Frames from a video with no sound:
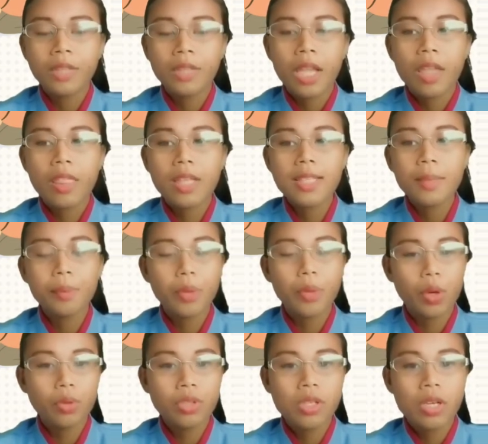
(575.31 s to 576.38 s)
In this
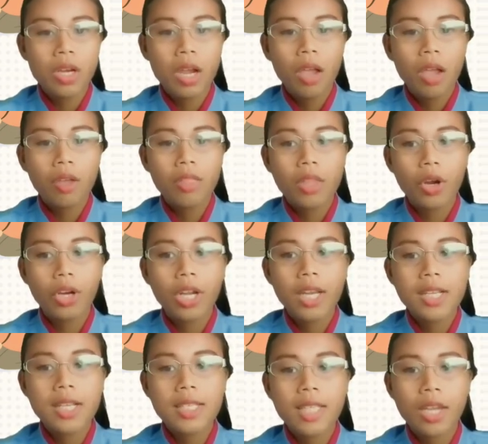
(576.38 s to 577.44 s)
approach, the
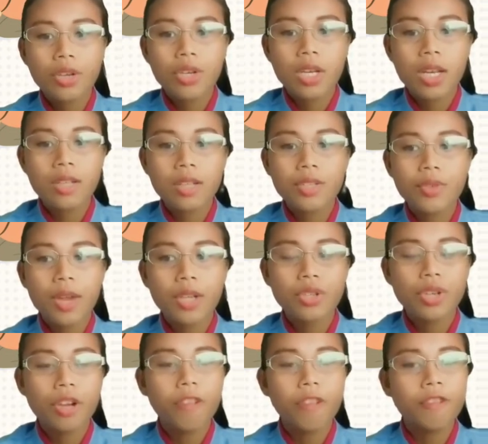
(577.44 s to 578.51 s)
organization and
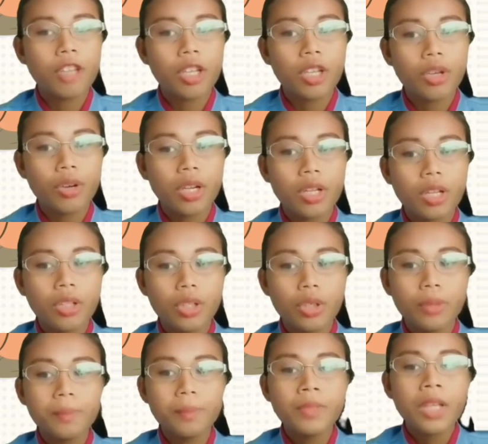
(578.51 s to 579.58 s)
structure of the
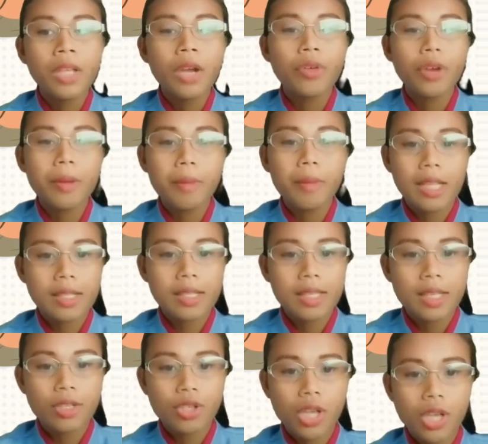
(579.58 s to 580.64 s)
curriculum remains
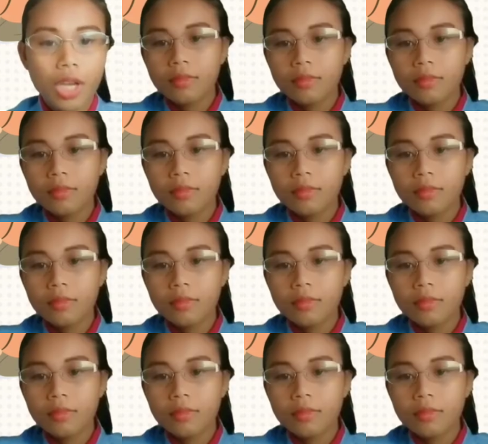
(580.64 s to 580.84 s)
unchanged.